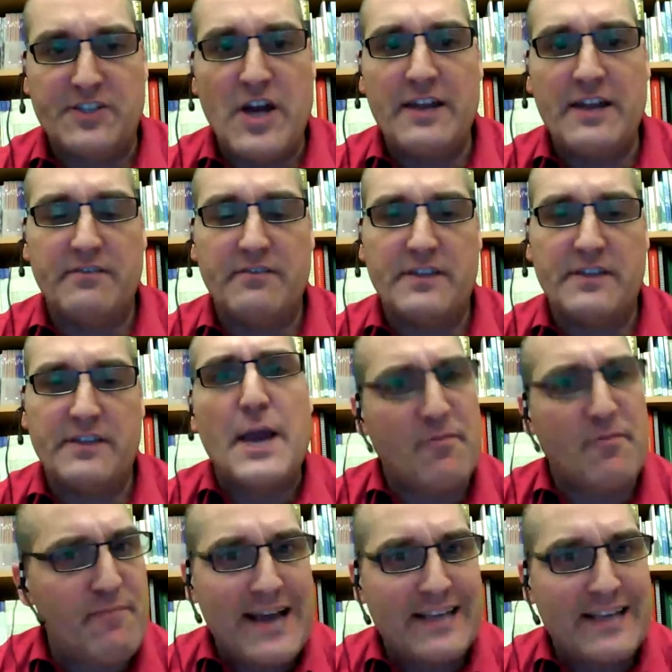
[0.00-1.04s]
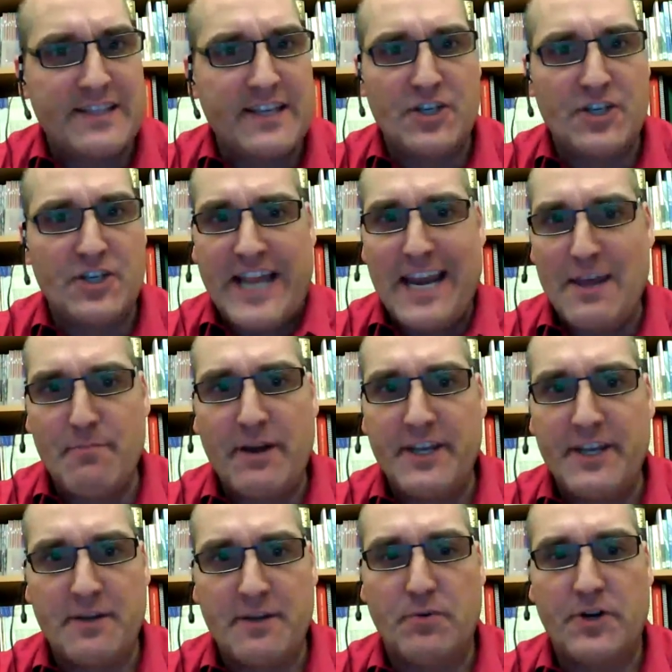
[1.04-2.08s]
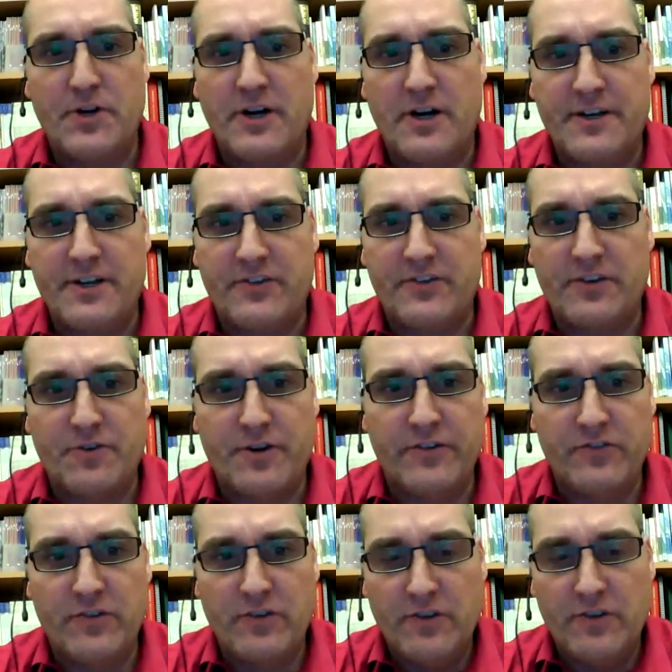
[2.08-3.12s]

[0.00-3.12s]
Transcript: not the type of mask that just anybody can put on, is it, Chris?